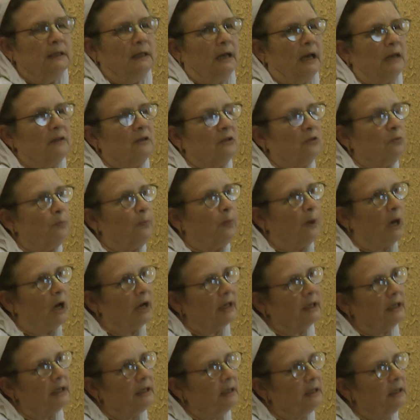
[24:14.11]
and this
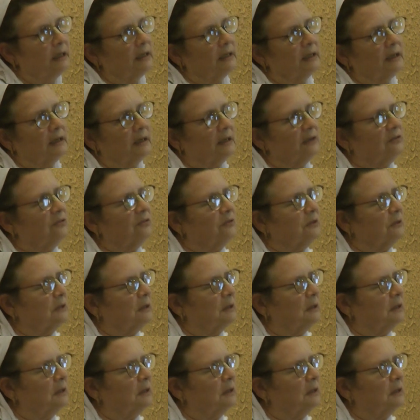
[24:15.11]
body is